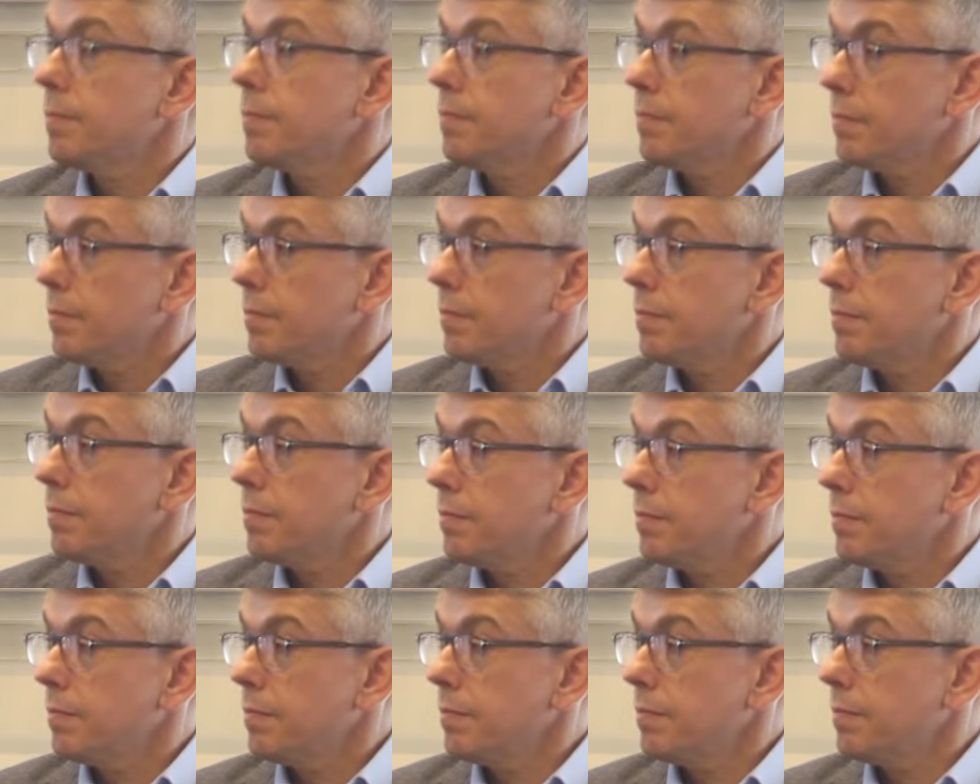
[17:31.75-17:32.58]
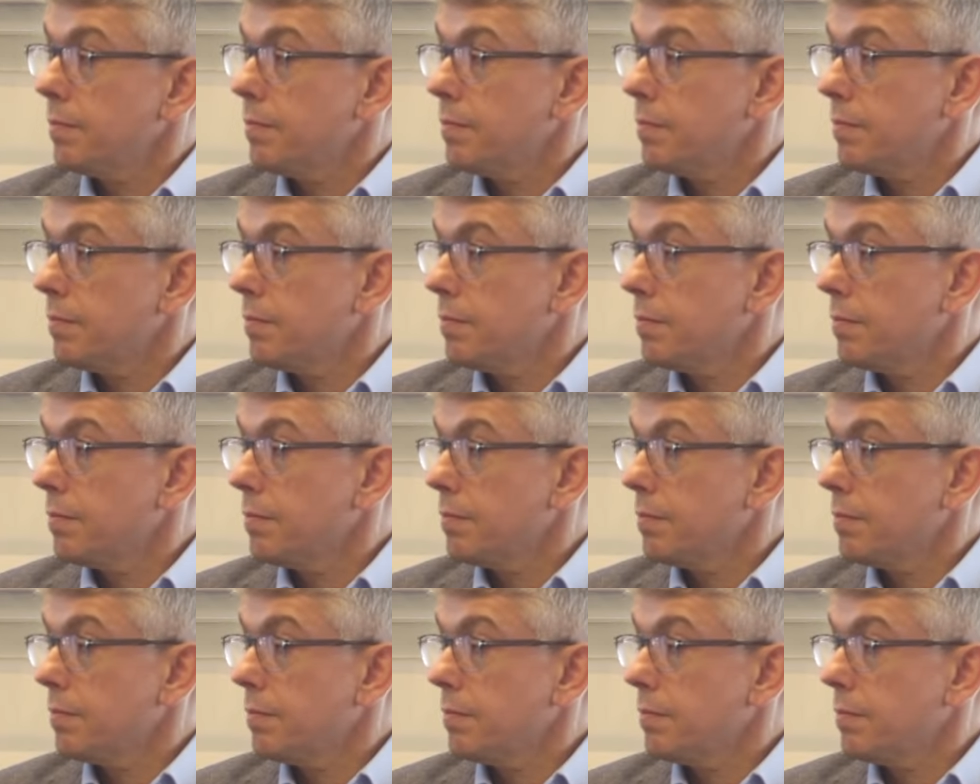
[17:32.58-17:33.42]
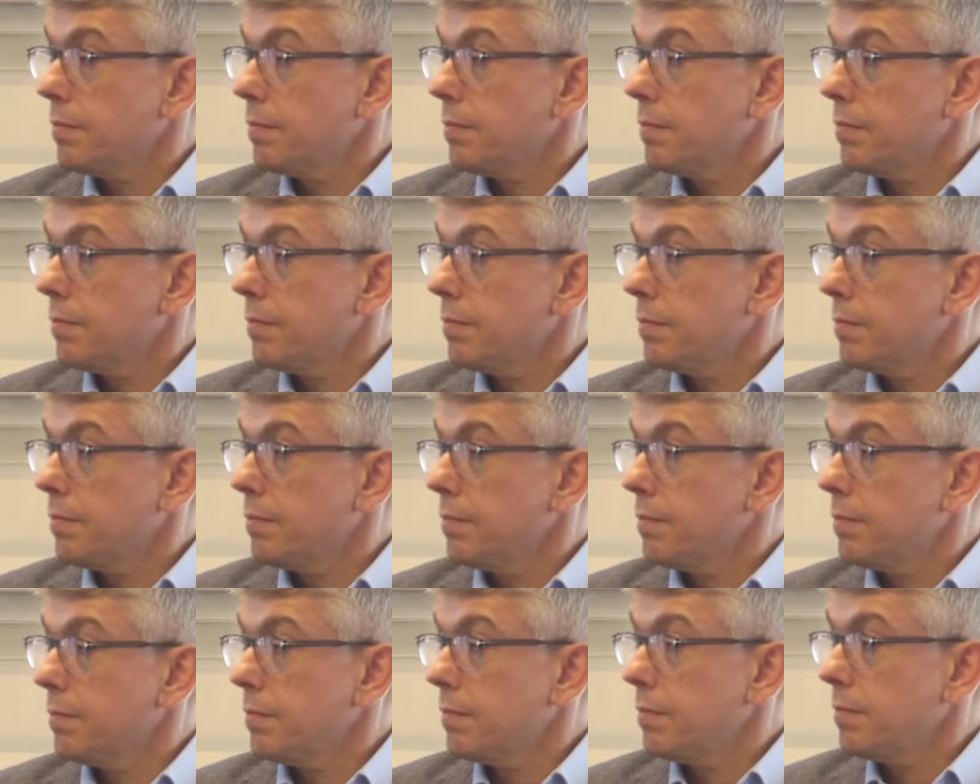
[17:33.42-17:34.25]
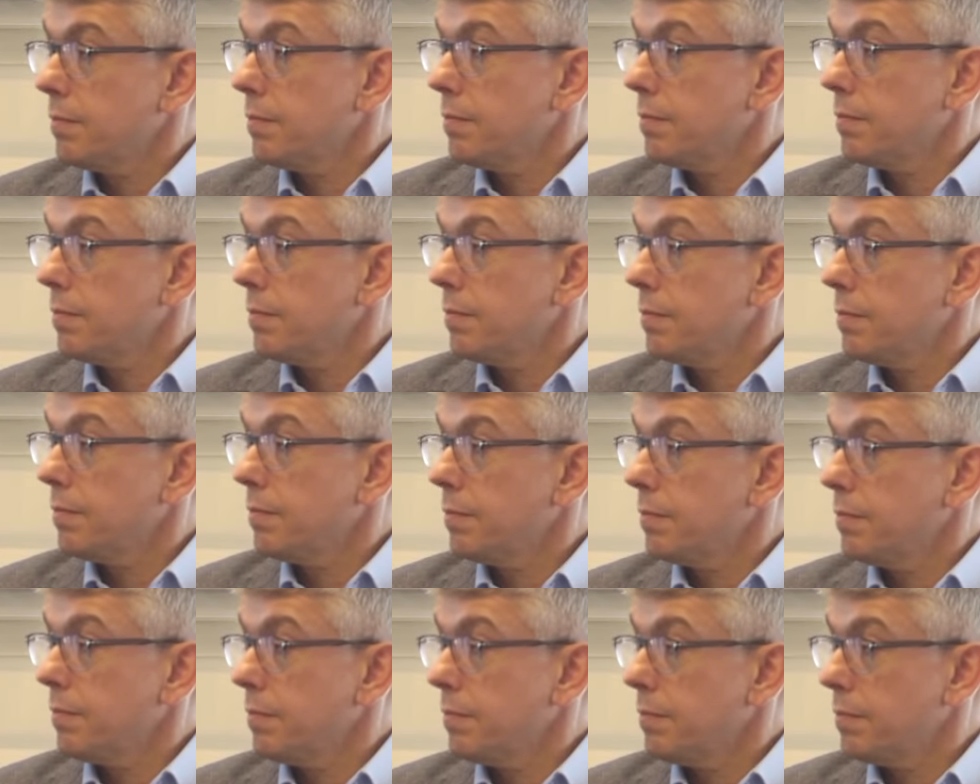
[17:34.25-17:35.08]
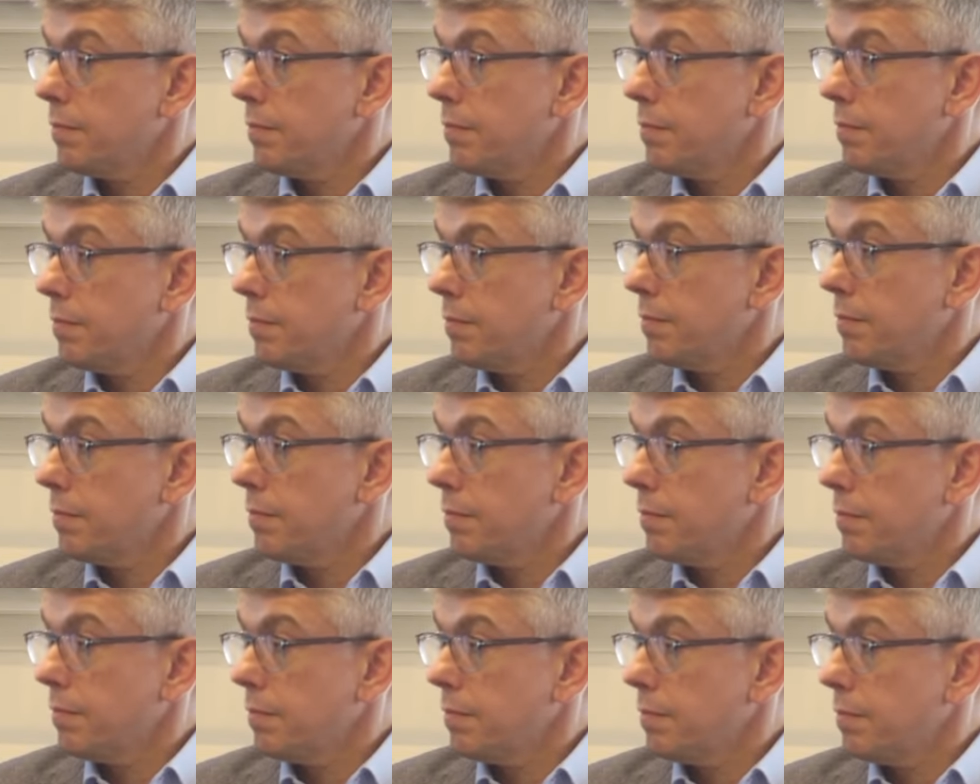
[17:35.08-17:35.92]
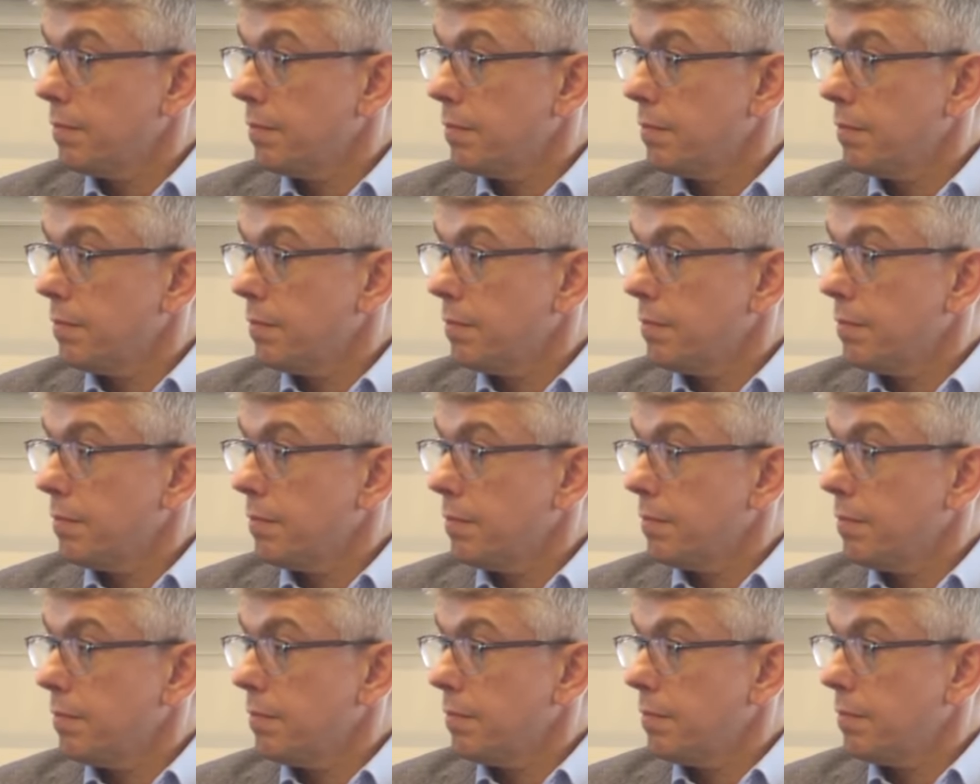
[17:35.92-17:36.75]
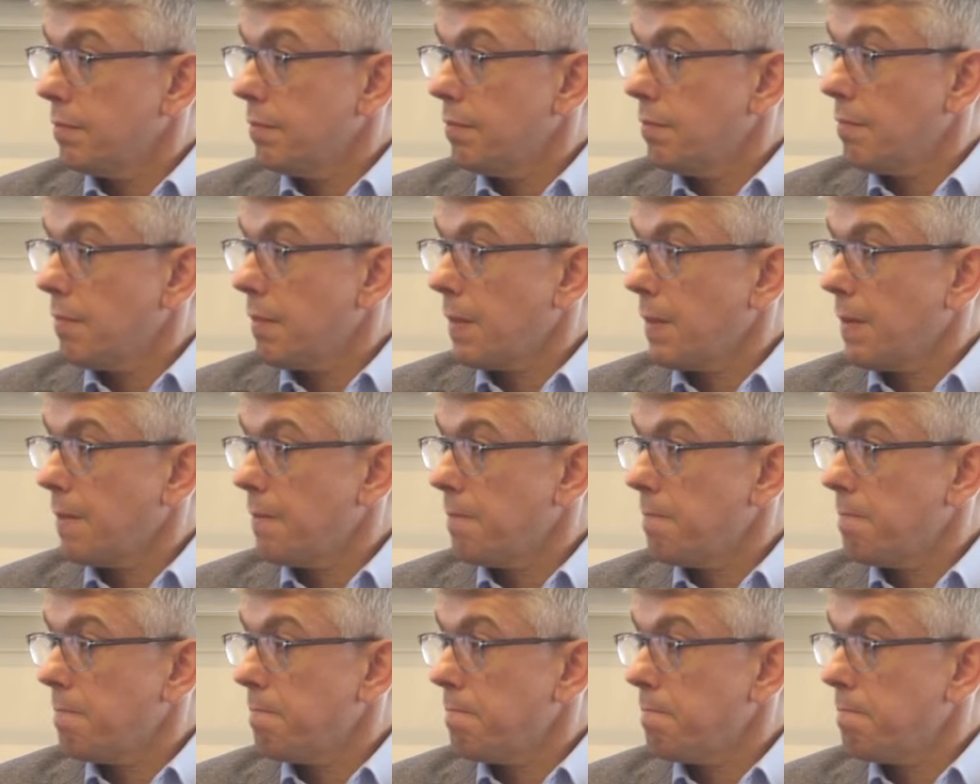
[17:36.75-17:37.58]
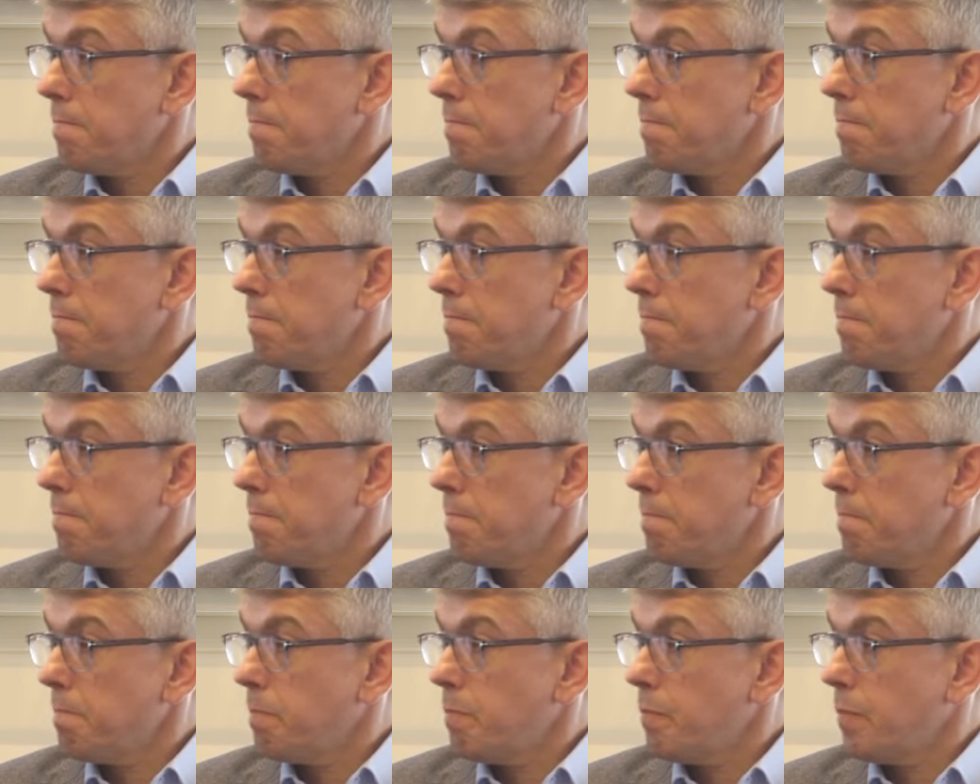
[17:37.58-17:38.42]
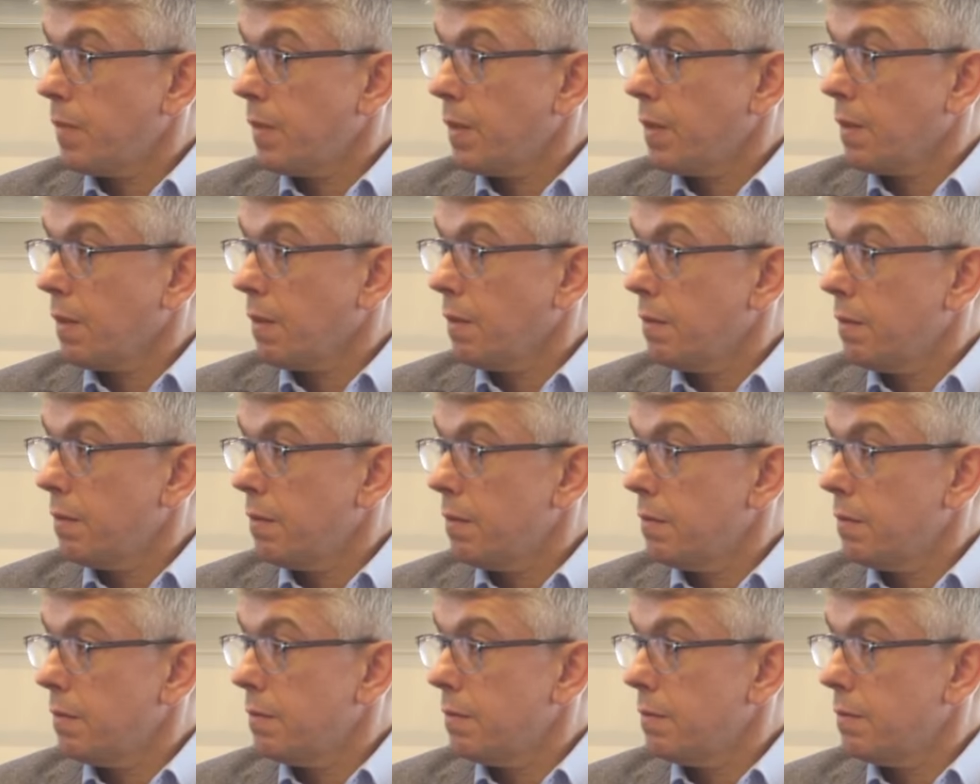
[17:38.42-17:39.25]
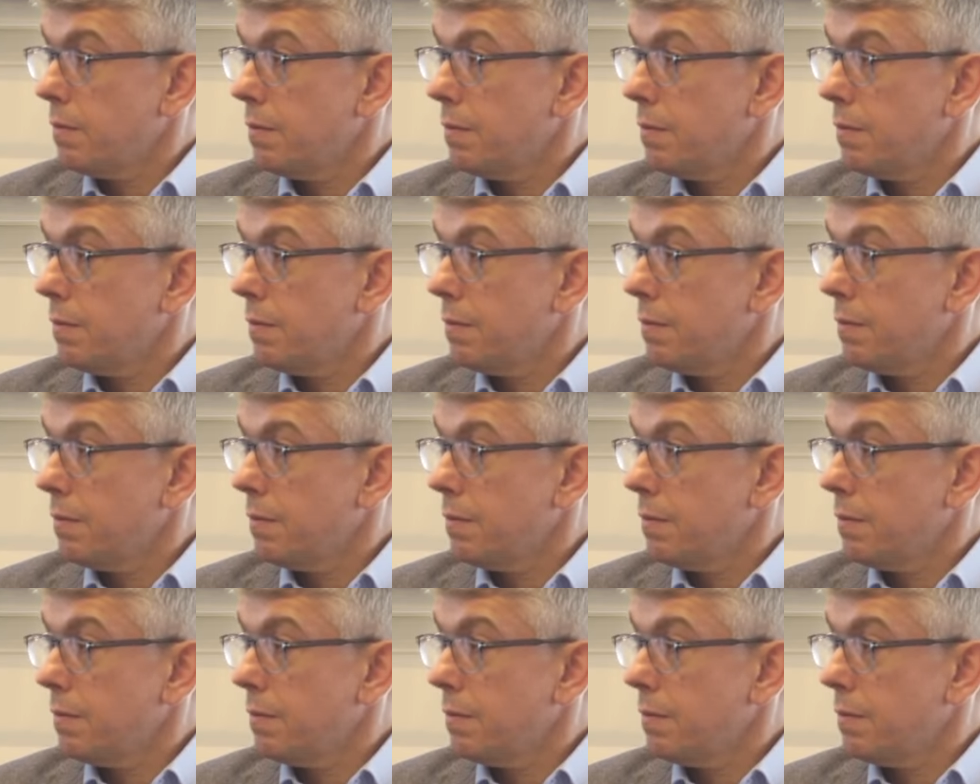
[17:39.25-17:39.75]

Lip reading: (not speaking)